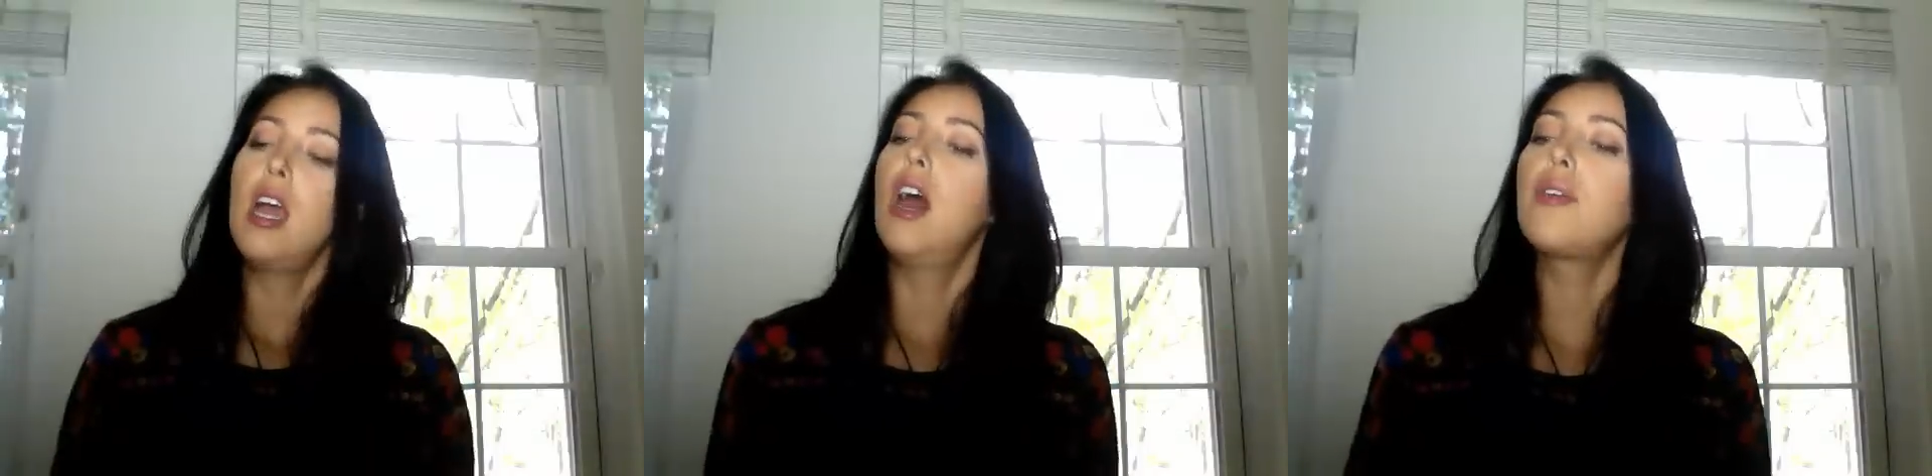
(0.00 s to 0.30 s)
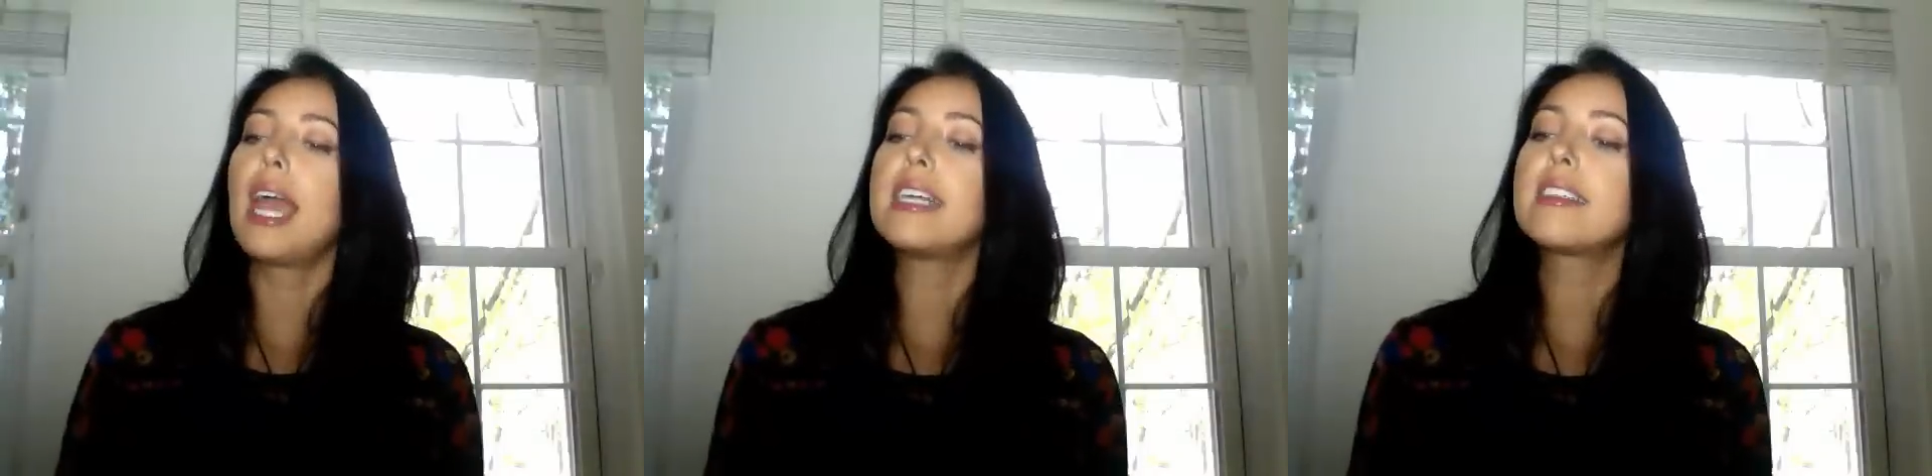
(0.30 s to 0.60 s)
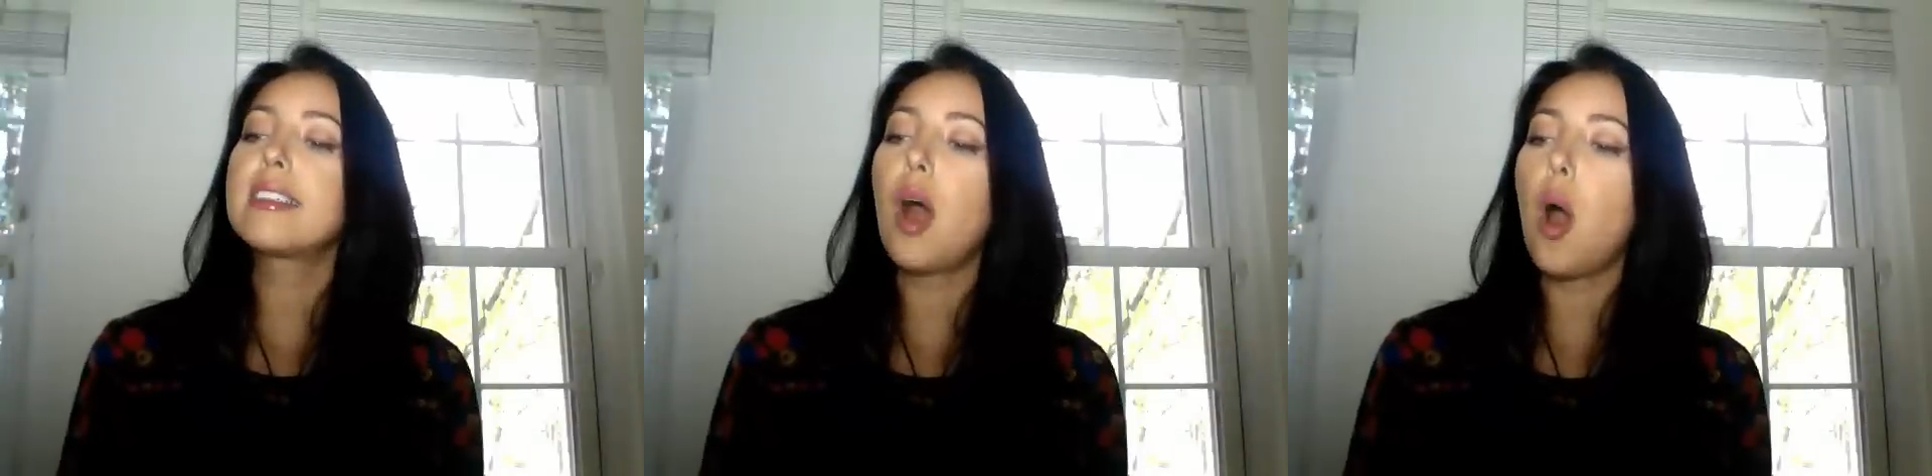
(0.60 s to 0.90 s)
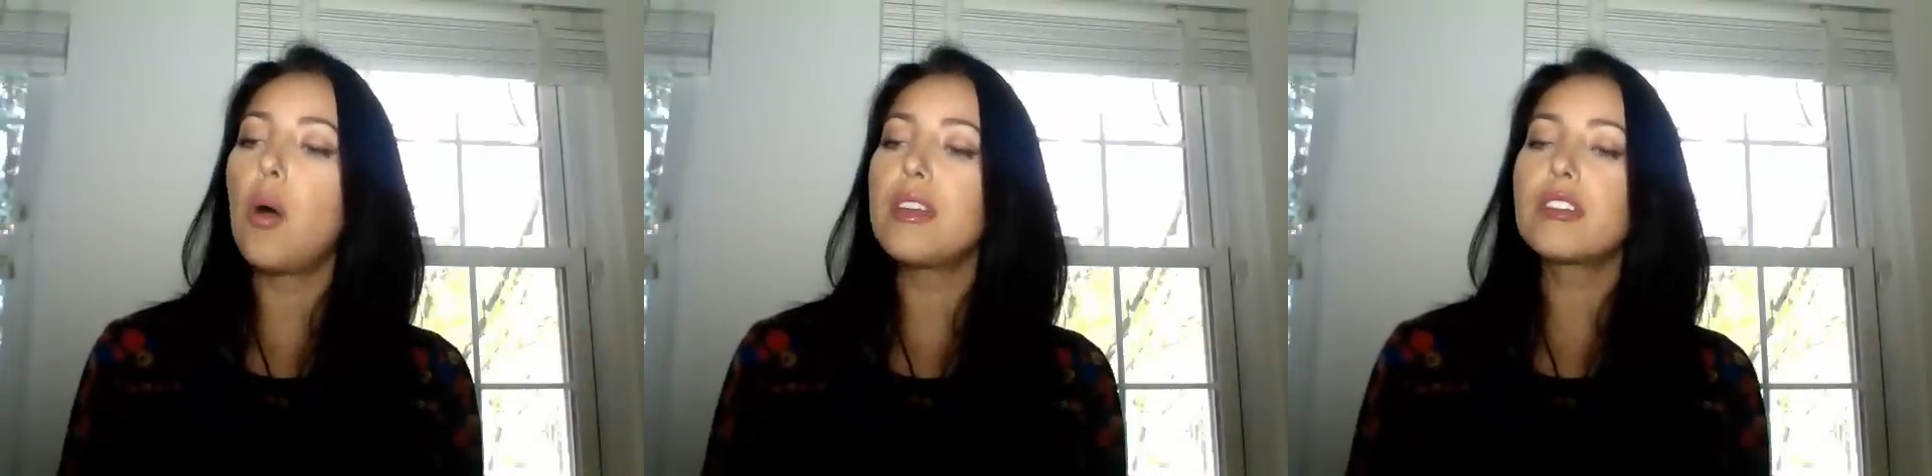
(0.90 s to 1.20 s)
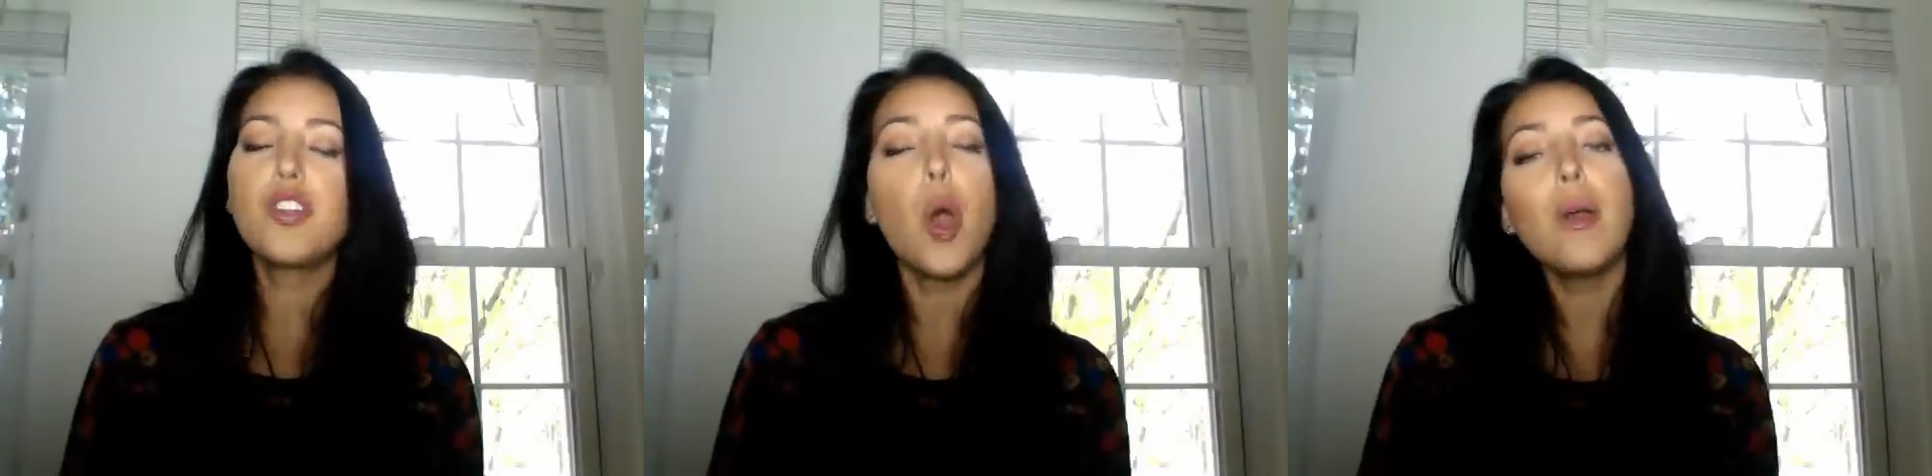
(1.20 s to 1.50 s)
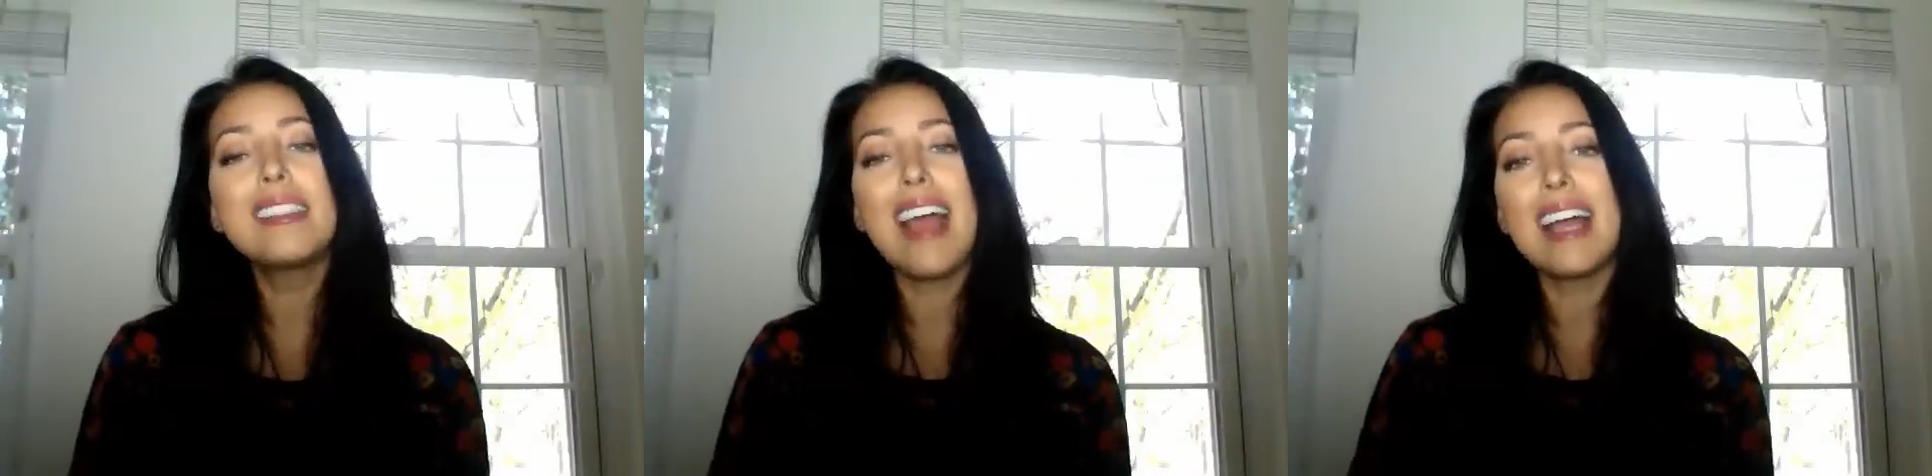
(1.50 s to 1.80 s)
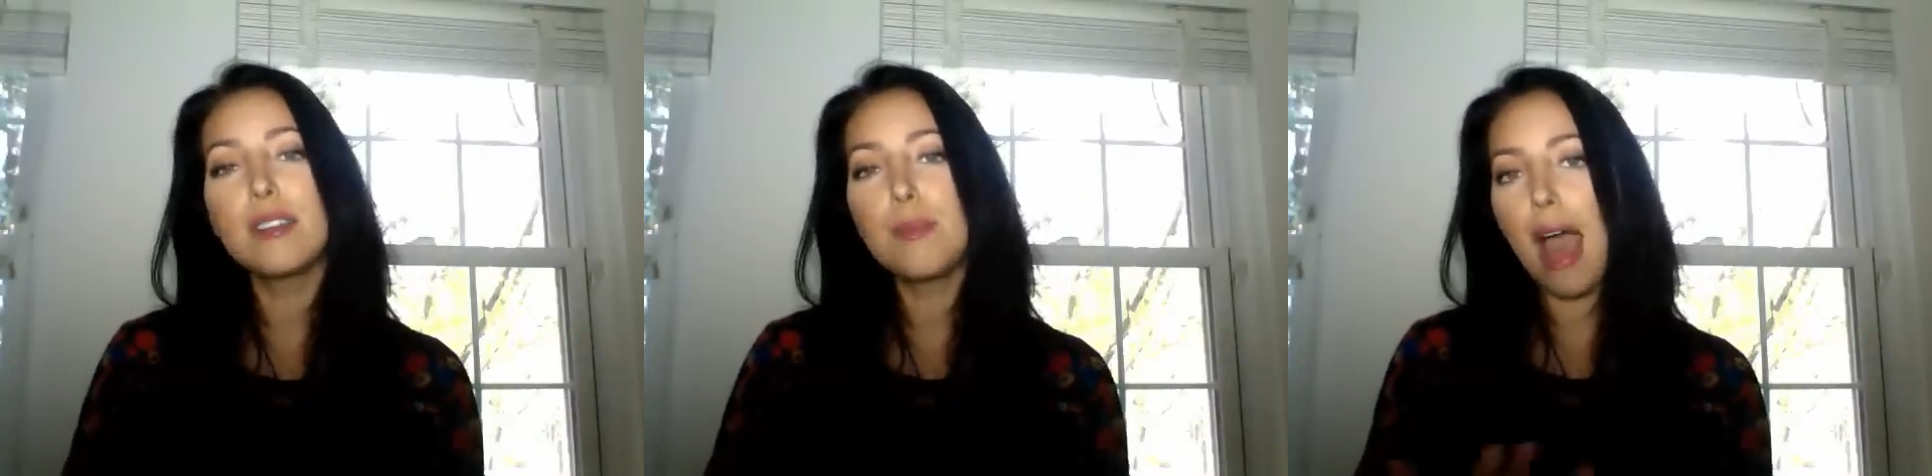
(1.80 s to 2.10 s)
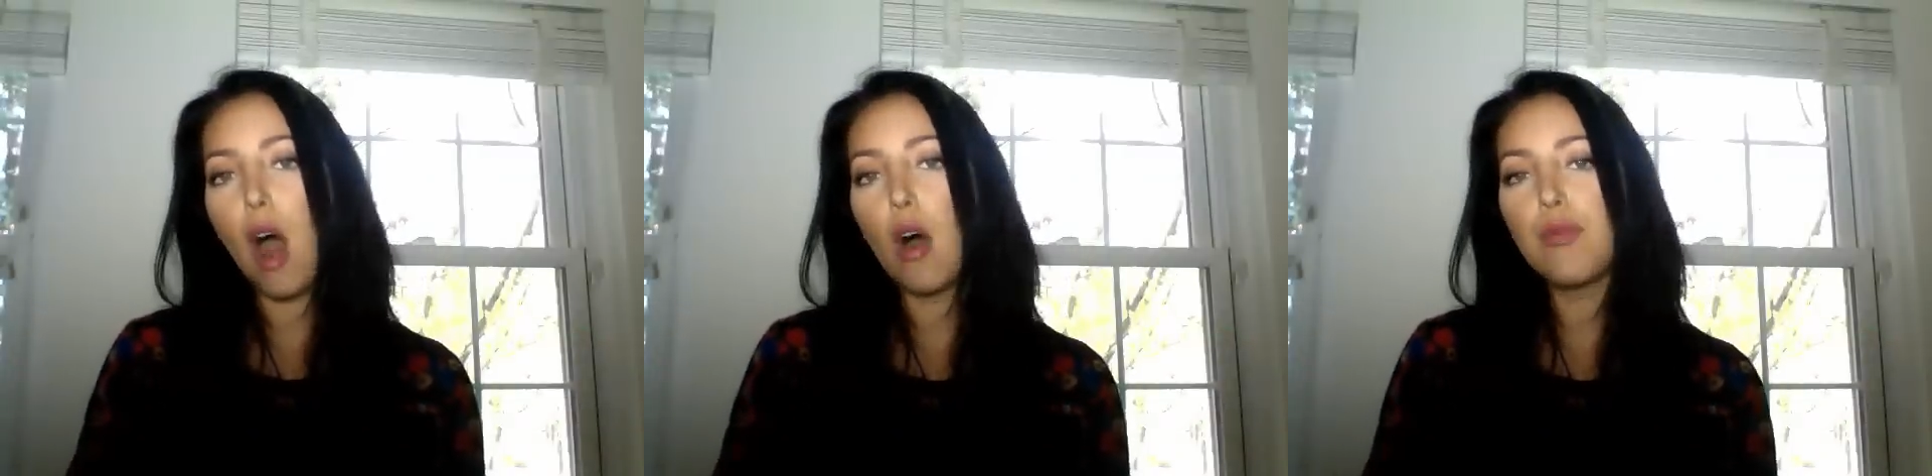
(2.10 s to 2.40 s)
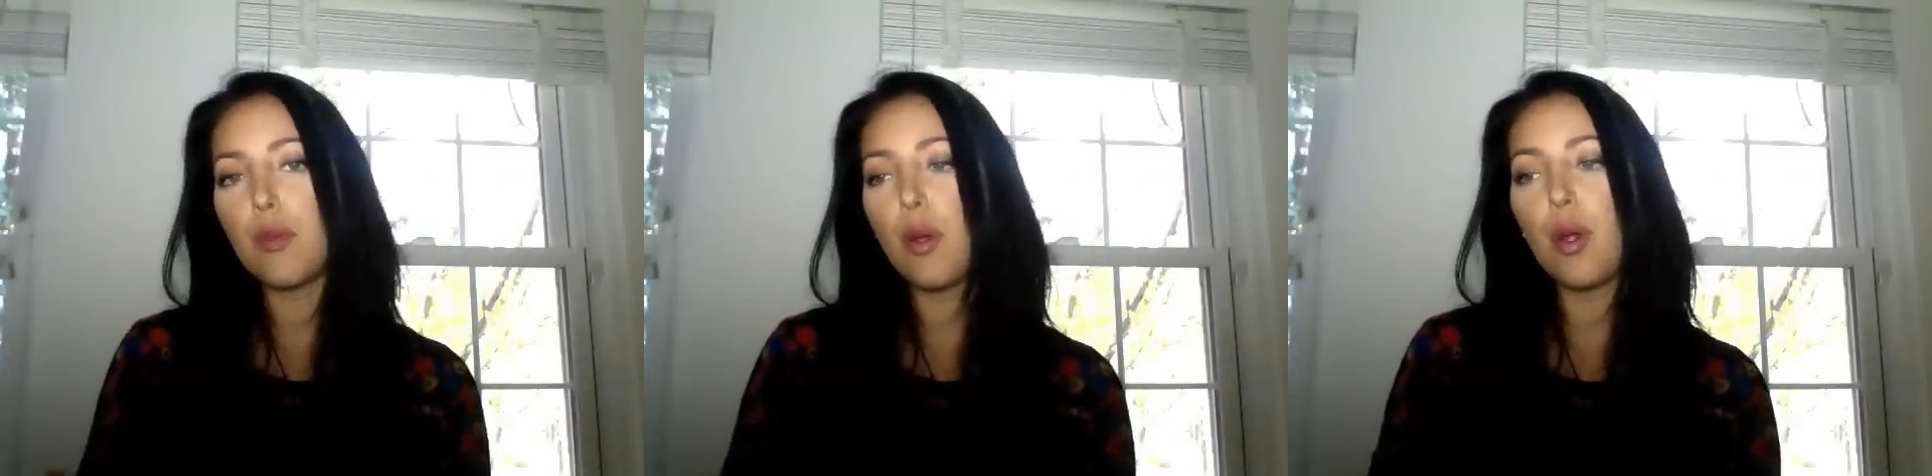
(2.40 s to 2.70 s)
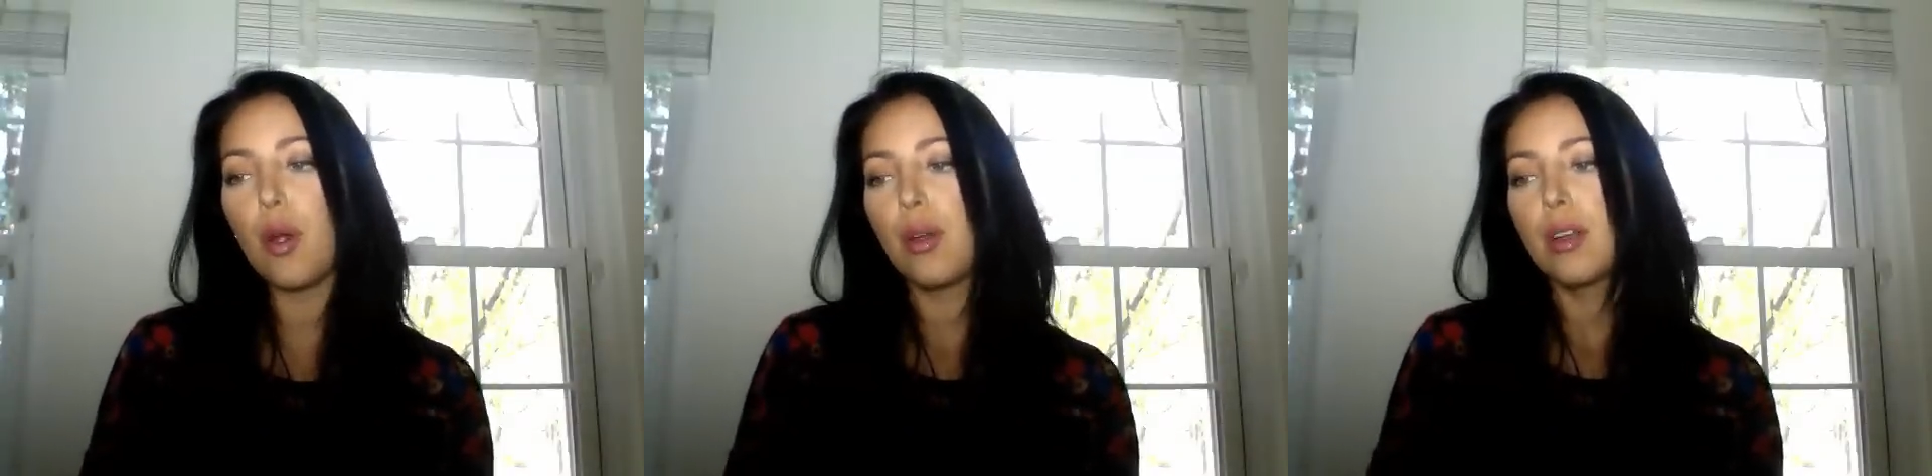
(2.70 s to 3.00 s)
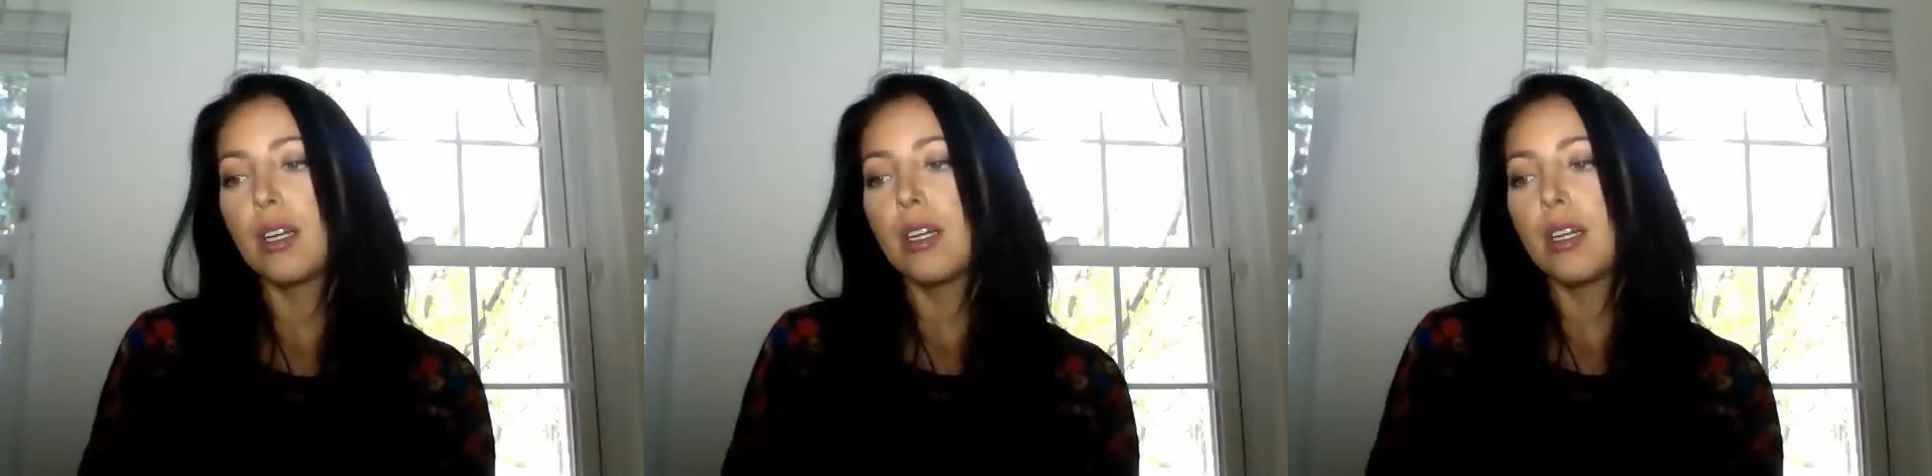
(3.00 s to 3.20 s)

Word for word: Okay, so there's no exact amount for